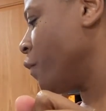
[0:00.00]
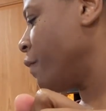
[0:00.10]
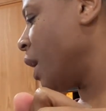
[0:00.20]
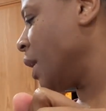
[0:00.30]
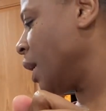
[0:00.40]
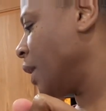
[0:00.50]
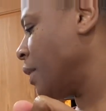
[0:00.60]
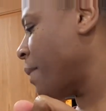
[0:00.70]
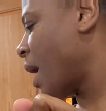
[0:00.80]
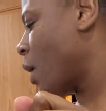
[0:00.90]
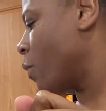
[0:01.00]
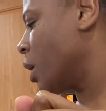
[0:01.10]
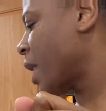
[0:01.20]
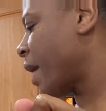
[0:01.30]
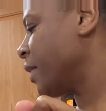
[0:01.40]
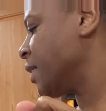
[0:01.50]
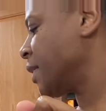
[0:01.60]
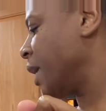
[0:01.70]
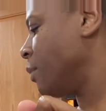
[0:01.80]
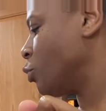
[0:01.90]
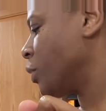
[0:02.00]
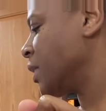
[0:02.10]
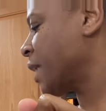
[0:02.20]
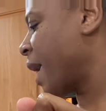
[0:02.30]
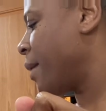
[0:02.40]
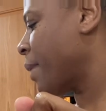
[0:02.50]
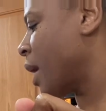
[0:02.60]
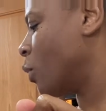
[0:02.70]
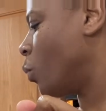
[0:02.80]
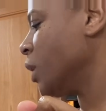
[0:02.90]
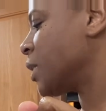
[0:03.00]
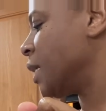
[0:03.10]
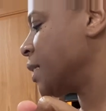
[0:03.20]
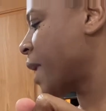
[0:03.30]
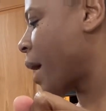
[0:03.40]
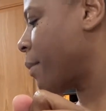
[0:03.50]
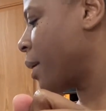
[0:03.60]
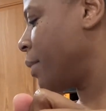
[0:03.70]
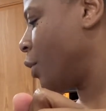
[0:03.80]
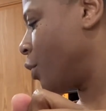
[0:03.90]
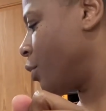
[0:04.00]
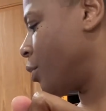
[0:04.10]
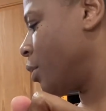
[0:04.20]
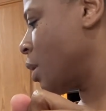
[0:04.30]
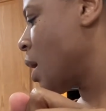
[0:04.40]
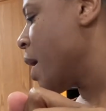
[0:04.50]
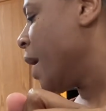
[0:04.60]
vent in the bag will allow the steam to escape and a whistling sound may be heard.